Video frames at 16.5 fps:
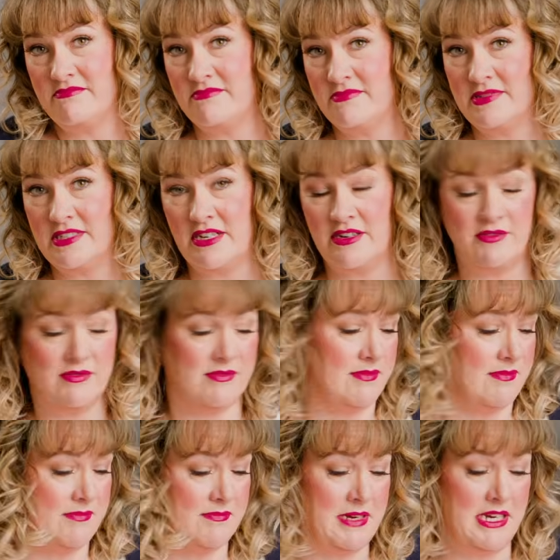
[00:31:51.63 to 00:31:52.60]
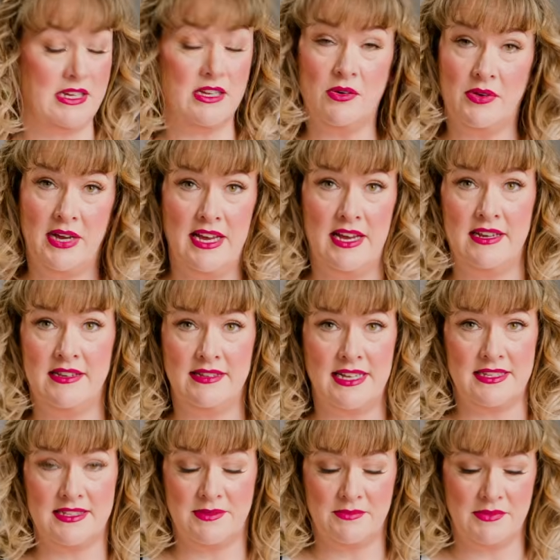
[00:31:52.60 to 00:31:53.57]
So, but go ahead.
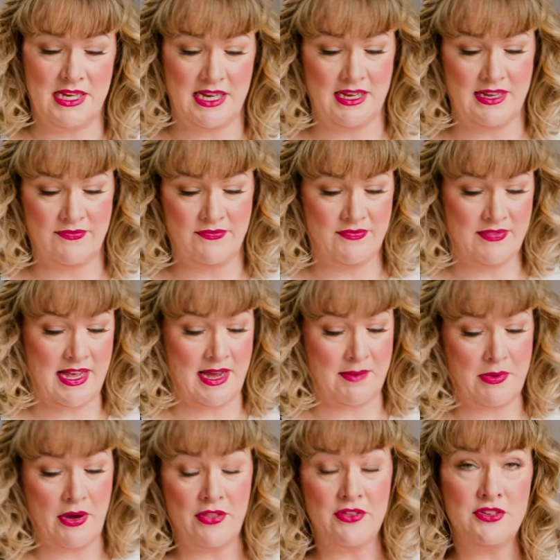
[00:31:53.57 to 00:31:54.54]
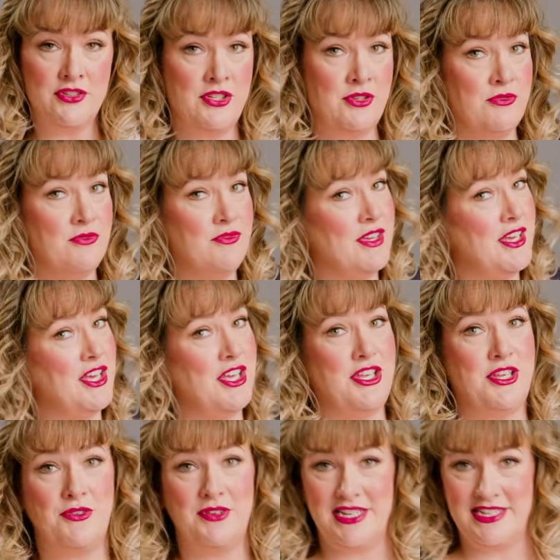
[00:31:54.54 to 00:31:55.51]
That's something, if that bothers you,
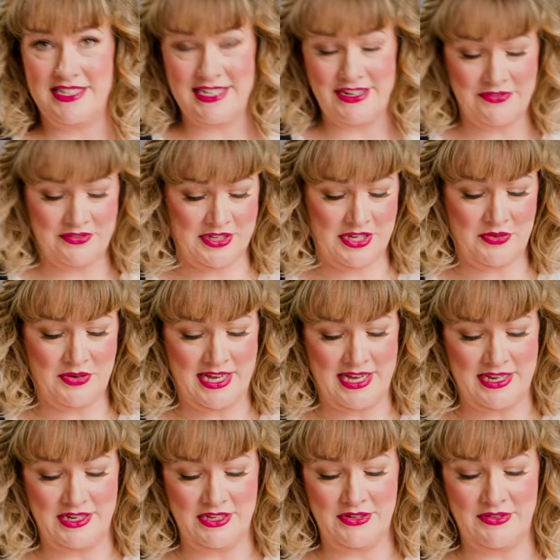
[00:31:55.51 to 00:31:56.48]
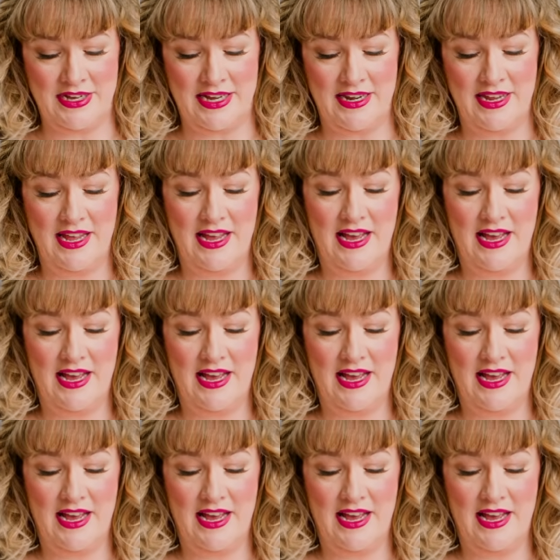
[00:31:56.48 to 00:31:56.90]
you can definitely go ahead and do that.